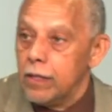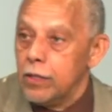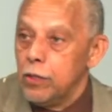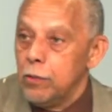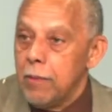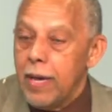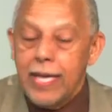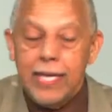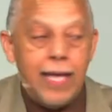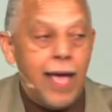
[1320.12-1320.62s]
you
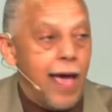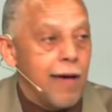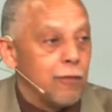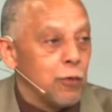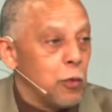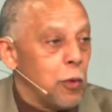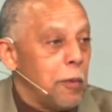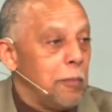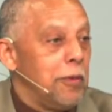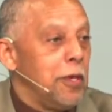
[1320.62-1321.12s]
may have a
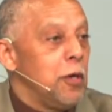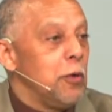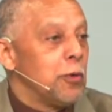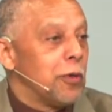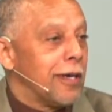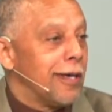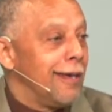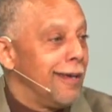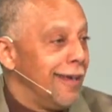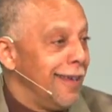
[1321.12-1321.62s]

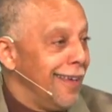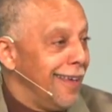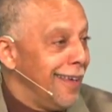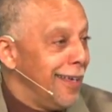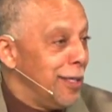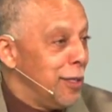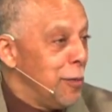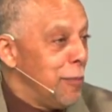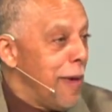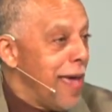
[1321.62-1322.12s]
rebuke.
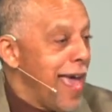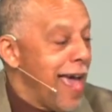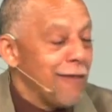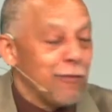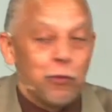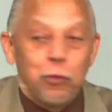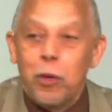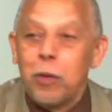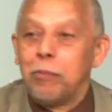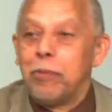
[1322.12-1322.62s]
You may have
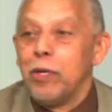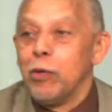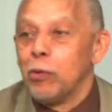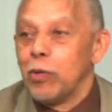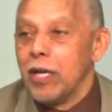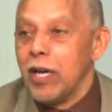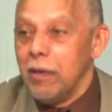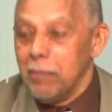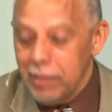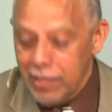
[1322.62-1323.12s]
a rebuke
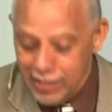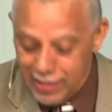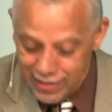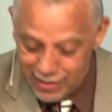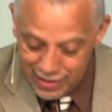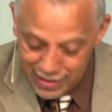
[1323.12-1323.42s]
coming.